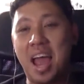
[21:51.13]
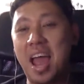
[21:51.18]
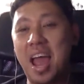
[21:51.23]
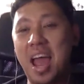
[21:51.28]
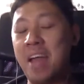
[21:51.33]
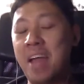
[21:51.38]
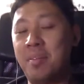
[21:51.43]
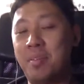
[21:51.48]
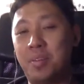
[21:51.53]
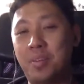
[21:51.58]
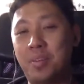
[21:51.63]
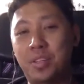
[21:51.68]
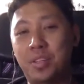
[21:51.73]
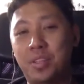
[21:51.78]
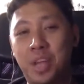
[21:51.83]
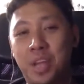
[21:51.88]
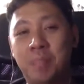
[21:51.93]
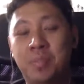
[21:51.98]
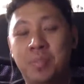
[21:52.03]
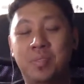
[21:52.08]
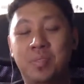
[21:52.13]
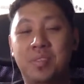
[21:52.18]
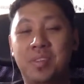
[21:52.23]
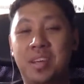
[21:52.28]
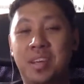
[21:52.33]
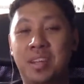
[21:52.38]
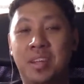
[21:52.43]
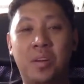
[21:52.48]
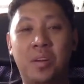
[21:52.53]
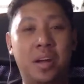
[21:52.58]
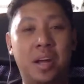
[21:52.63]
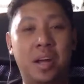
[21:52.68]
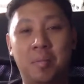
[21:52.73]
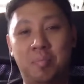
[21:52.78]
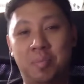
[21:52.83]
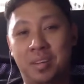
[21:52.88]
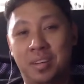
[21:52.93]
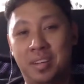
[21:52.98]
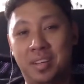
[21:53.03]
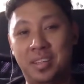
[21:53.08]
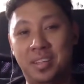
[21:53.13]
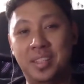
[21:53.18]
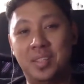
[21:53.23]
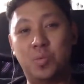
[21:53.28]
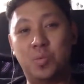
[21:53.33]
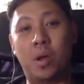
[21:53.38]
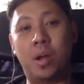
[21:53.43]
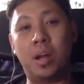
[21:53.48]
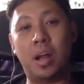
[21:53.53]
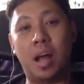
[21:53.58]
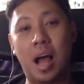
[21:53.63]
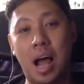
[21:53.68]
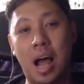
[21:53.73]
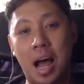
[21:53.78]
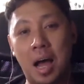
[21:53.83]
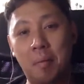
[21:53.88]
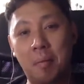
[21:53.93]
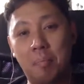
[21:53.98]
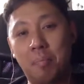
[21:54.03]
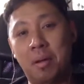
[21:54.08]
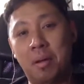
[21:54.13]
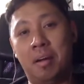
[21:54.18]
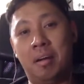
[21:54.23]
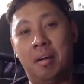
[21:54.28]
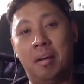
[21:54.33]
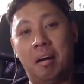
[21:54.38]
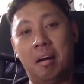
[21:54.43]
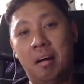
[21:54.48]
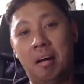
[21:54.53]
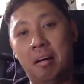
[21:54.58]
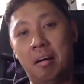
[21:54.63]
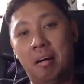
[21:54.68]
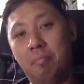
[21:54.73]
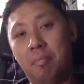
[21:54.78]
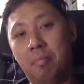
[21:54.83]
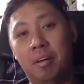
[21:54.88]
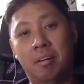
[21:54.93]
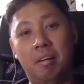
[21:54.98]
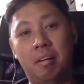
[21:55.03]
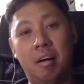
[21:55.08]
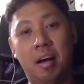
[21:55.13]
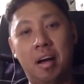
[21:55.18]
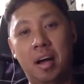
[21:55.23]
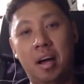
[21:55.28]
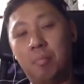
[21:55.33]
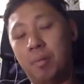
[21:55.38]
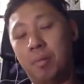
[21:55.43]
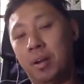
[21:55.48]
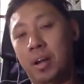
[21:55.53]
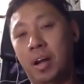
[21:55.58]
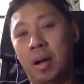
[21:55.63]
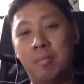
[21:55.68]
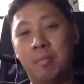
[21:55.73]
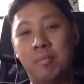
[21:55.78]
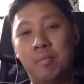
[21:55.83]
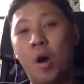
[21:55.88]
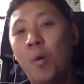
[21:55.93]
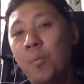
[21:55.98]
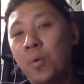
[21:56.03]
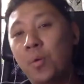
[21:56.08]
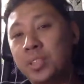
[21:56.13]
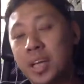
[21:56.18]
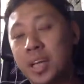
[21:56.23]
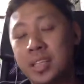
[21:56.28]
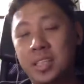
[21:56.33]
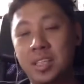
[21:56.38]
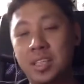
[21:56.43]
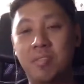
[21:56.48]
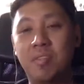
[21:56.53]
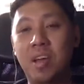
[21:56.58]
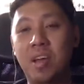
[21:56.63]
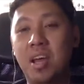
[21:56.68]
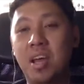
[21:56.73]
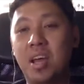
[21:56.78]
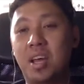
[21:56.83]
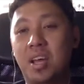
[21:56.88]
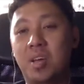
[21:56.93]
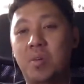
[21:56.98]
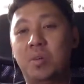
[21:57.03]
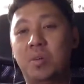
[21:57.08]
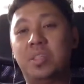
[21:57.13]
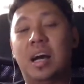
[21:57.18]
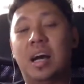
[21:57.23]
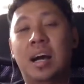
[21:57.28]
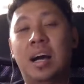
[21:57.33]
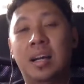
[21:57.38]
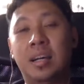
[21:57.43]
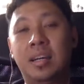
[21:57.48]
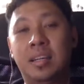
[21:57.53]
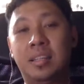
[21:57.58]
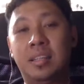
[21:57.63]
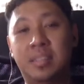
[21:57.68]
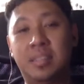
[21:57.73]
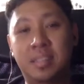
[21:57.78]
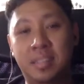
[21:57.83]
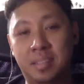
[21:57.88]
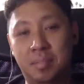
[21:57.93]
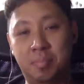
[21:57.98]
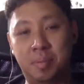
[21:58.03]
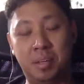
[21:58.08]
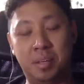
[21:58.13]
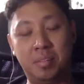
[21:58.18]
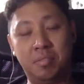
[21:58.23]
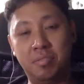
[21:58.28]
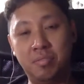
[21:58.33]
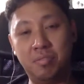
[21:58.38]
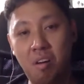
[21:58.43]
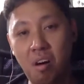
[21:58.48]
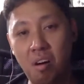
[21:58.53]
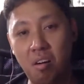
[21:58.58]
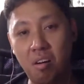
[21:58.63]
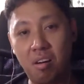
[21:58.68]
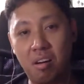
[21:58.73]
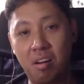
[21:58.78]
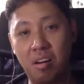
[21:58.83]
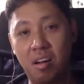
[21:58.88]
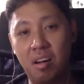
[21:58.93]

And James, it did not happen. It just went up and up and up and up, almost as if it was undeterred by the fall.